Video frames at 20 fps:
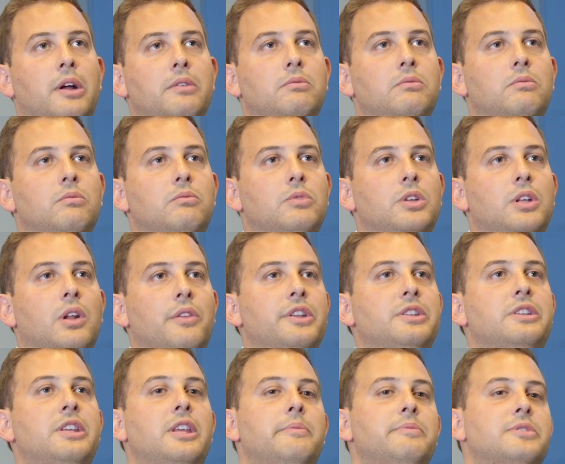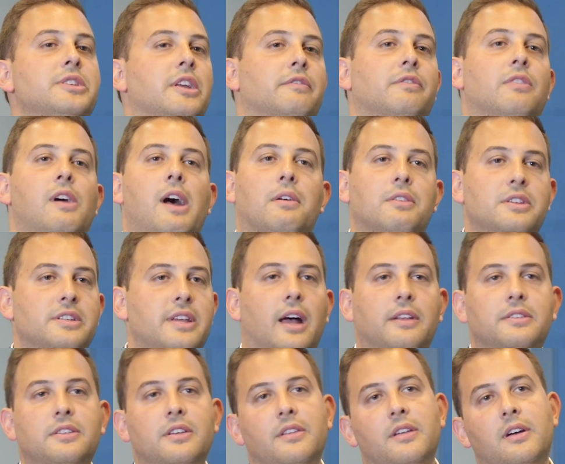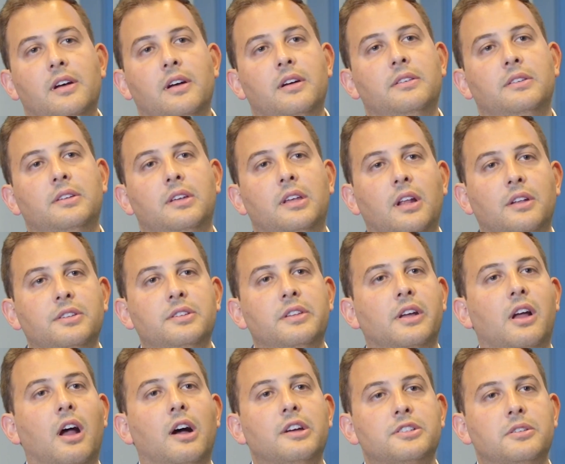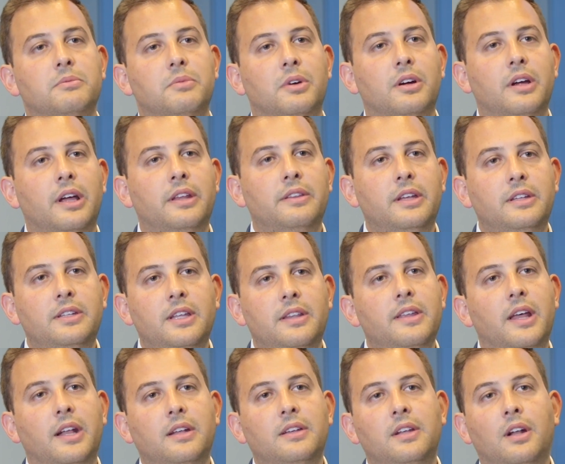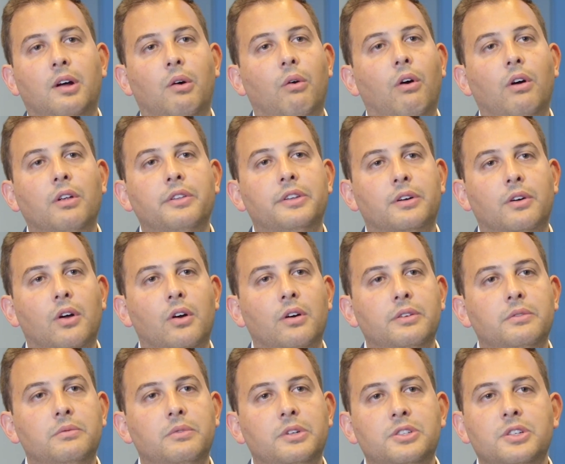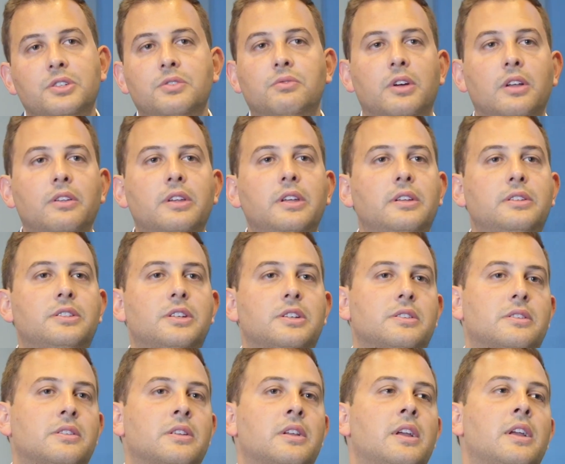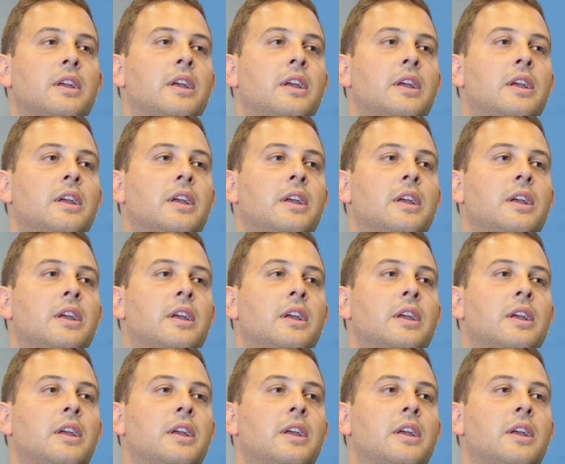But, the team sent flowers out to the customer, and they did that, all on their own, which is really just,